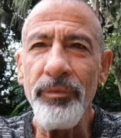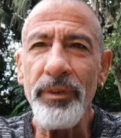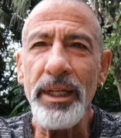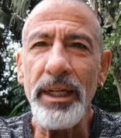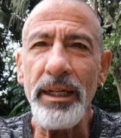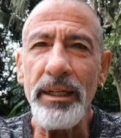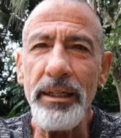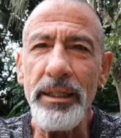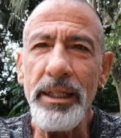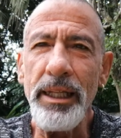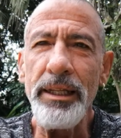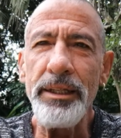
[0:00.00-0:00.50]

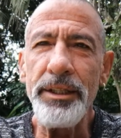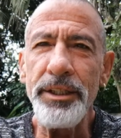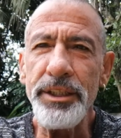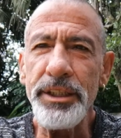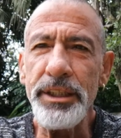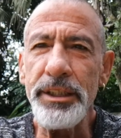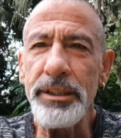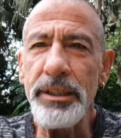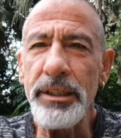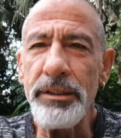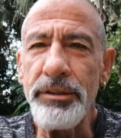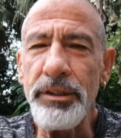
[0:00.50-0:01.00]
And I think this
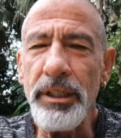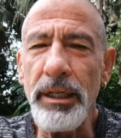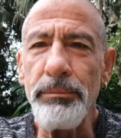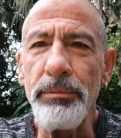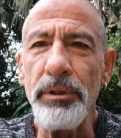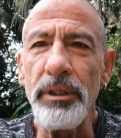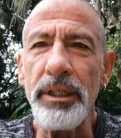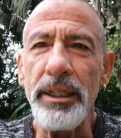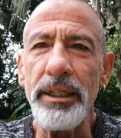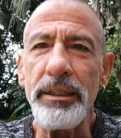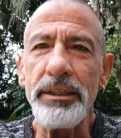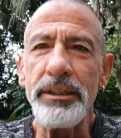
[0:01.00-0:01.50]
is the trouble,
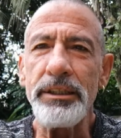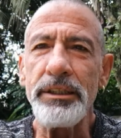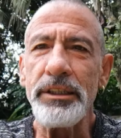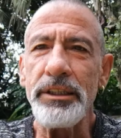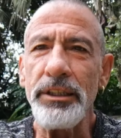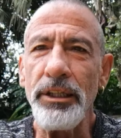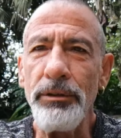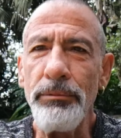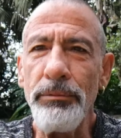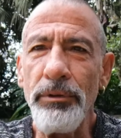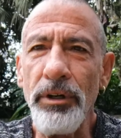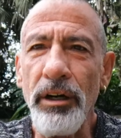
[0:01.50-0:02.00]
that
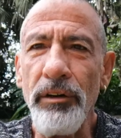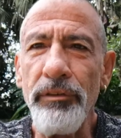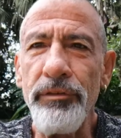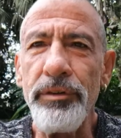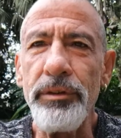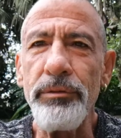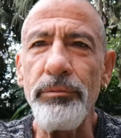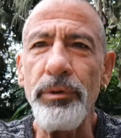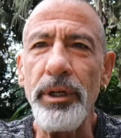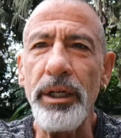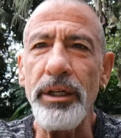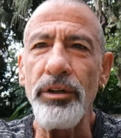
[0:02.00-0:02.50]
so
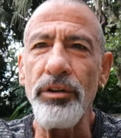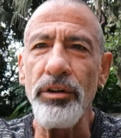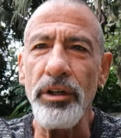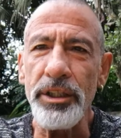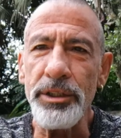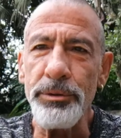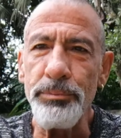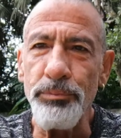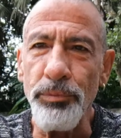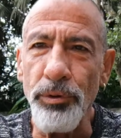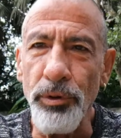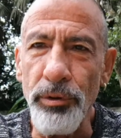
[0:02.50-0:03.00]
often we cross
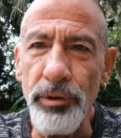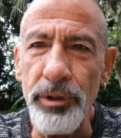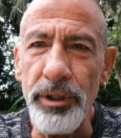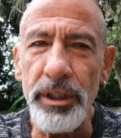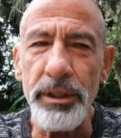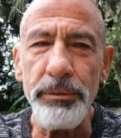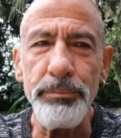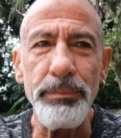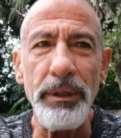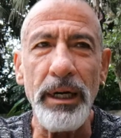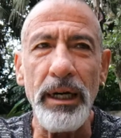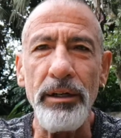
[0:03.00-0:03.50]
borders,
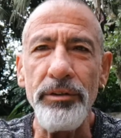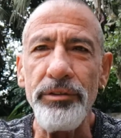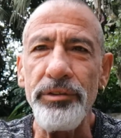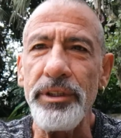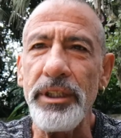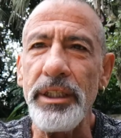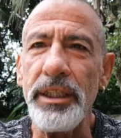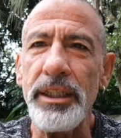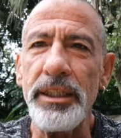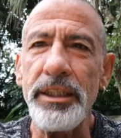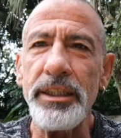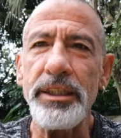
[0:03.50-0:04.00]

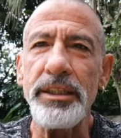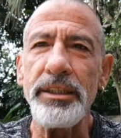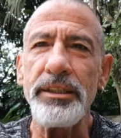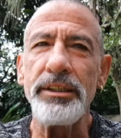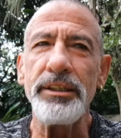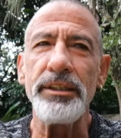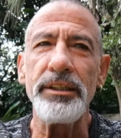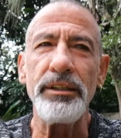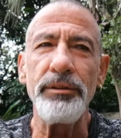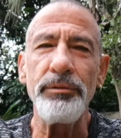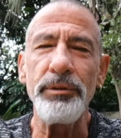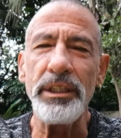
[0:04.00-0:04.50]
boundaries.
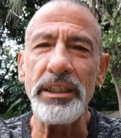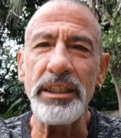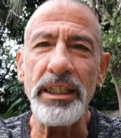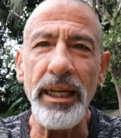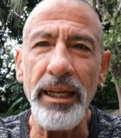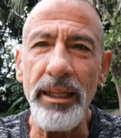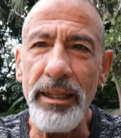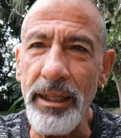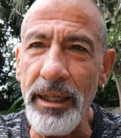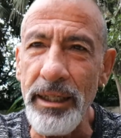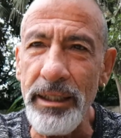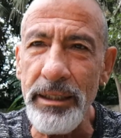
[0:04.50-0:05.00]
You know, we say
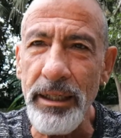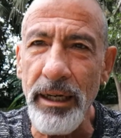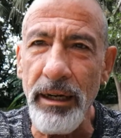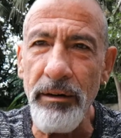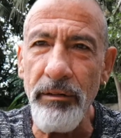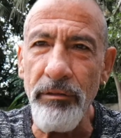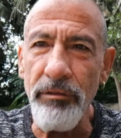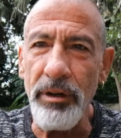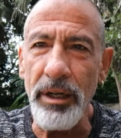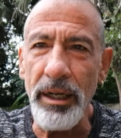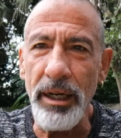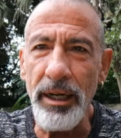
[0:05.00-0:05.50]
things out
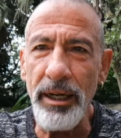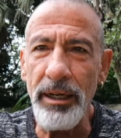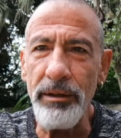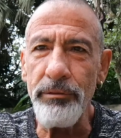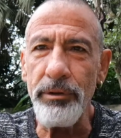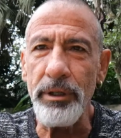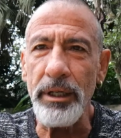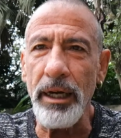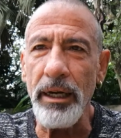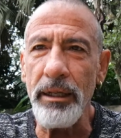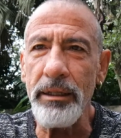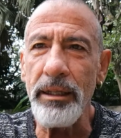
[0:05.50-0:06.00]
of line
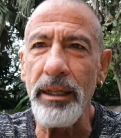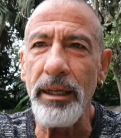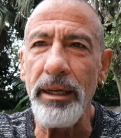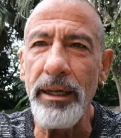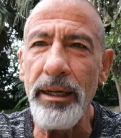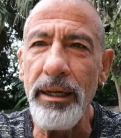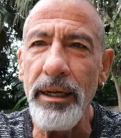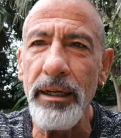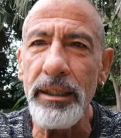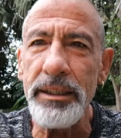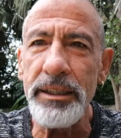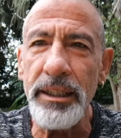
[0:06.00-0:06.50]
without
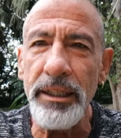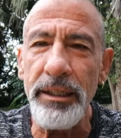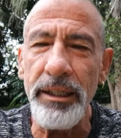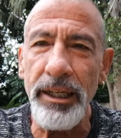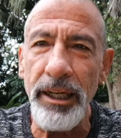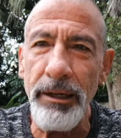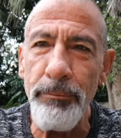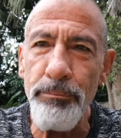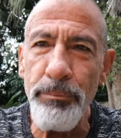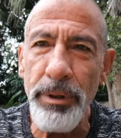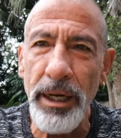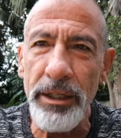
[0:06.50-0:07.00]
thinking how it's going to
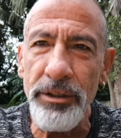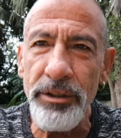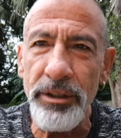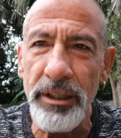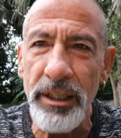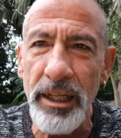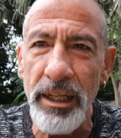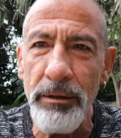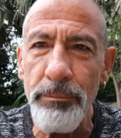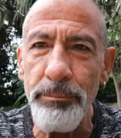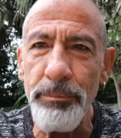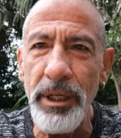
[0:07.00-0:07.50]
impact on
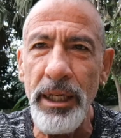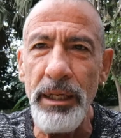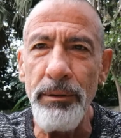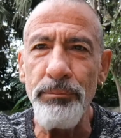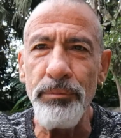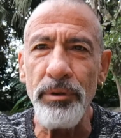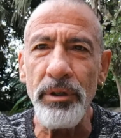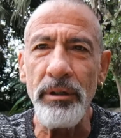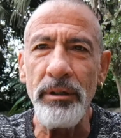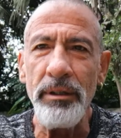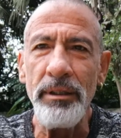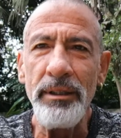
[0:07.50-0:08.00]
other
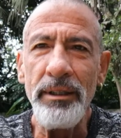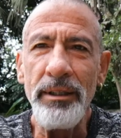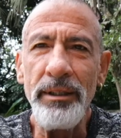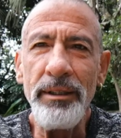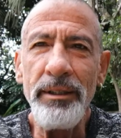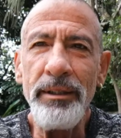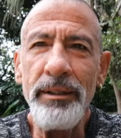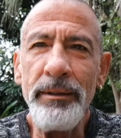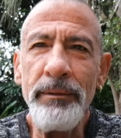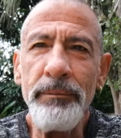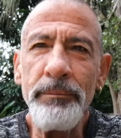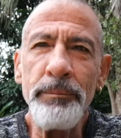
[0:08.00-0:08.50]
people.
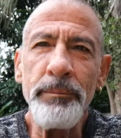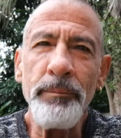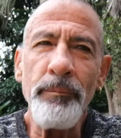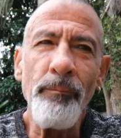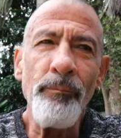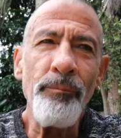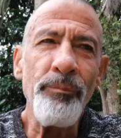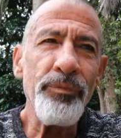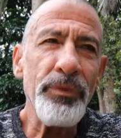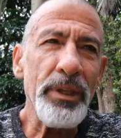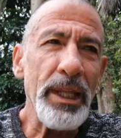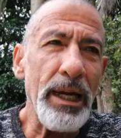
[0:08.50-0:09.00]

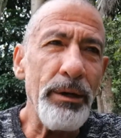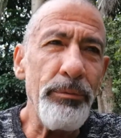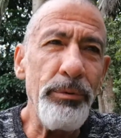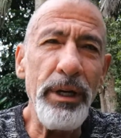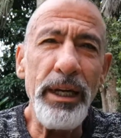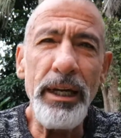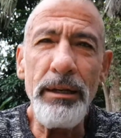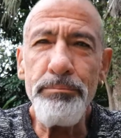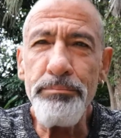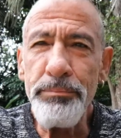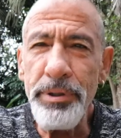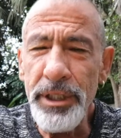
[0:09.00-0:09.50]
And we
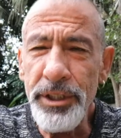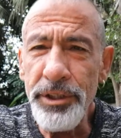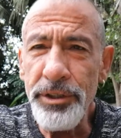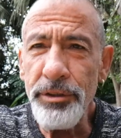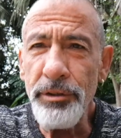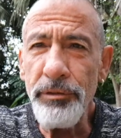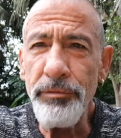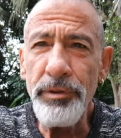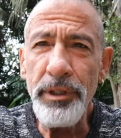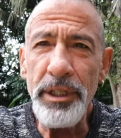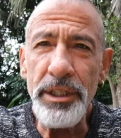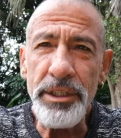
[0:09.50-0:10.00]
get pissed
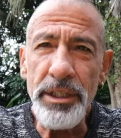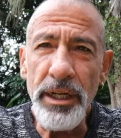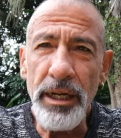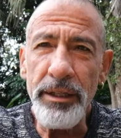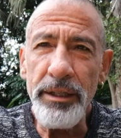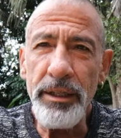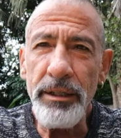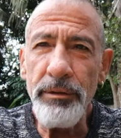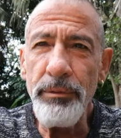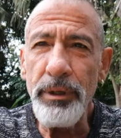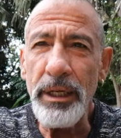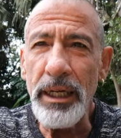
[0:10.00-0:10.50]
off with each
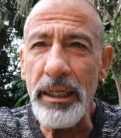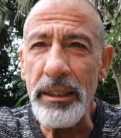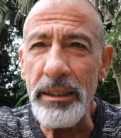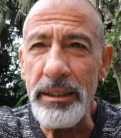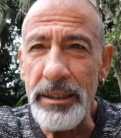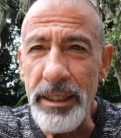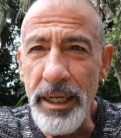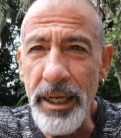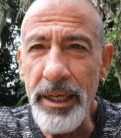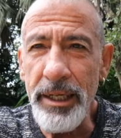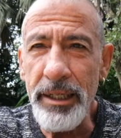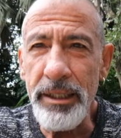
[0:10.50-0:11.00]
other, and we get
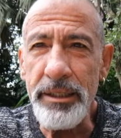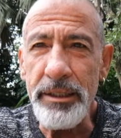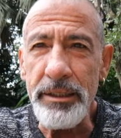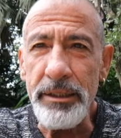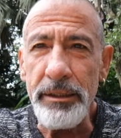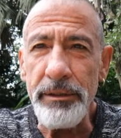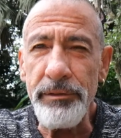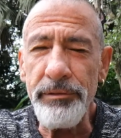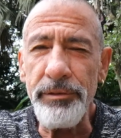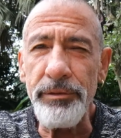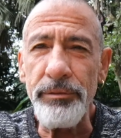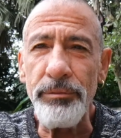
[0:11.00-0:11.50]

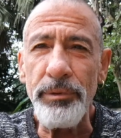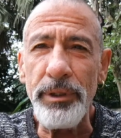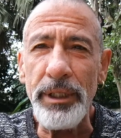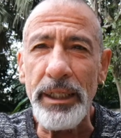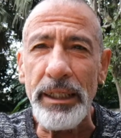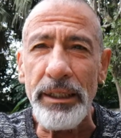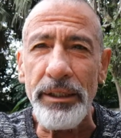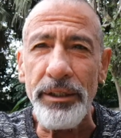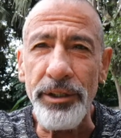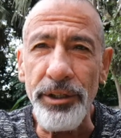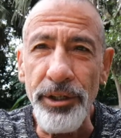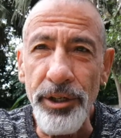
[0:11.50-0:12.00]
negative, and we
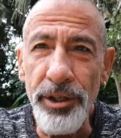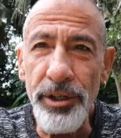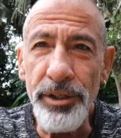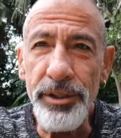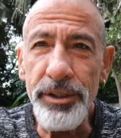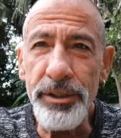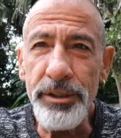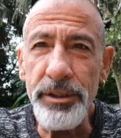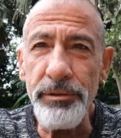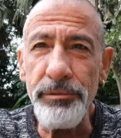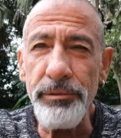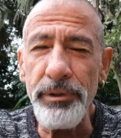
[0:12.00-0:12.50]
get hurt,
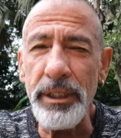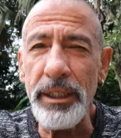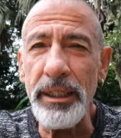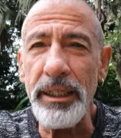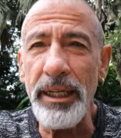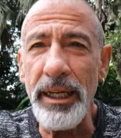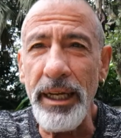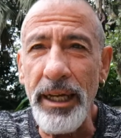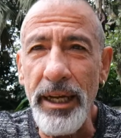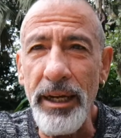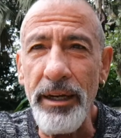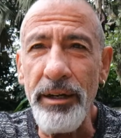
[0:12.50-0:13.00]
and we get
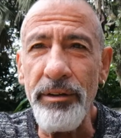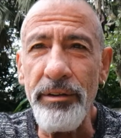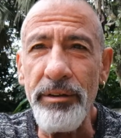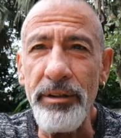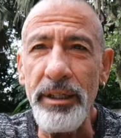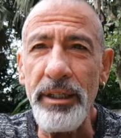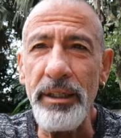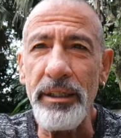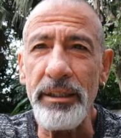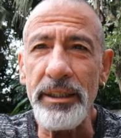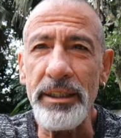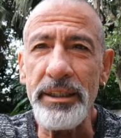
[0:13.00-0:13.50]

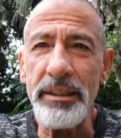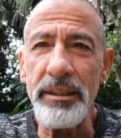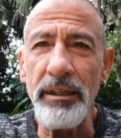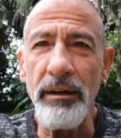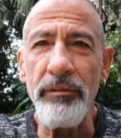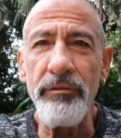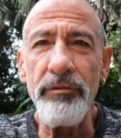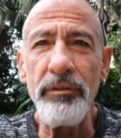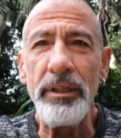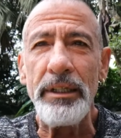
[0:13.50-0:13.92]
angry and stuff,